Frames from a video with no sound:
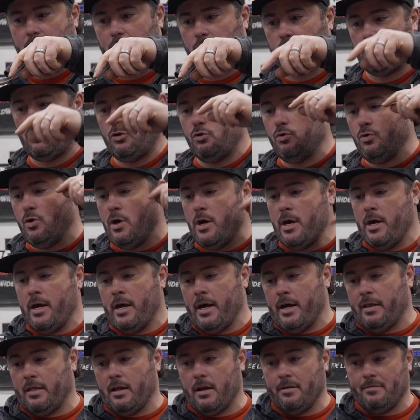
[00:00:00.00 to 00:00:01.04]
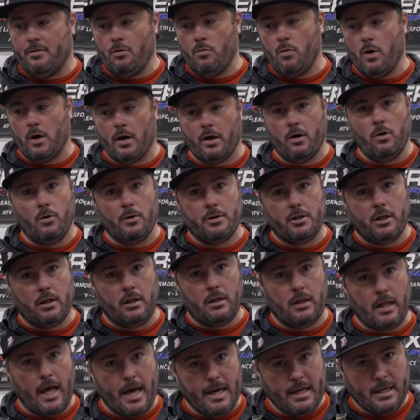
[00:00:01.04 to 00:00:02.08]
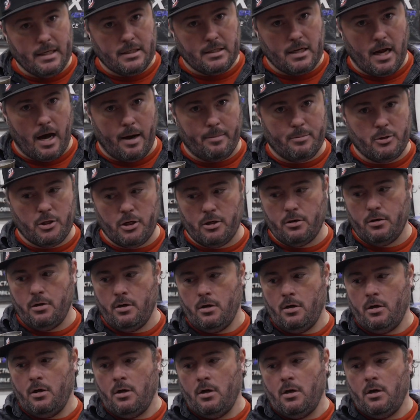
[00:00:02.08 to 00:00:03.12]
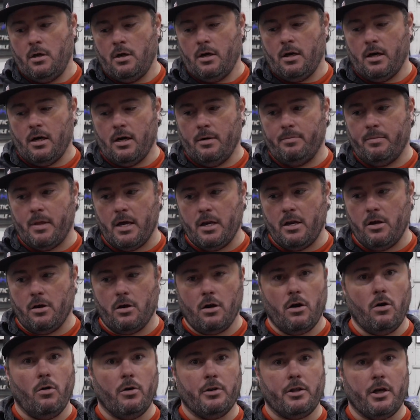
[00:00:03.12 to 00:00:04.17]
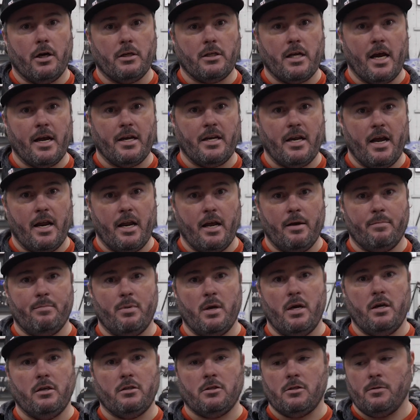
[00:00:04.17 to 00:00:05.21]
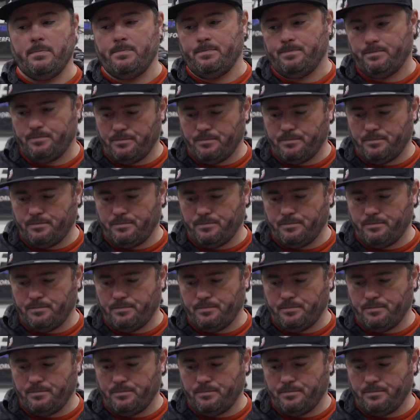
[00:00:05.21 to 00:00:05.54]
L2. And then if you want to go with the lightest option, then you can go with our titanium piece.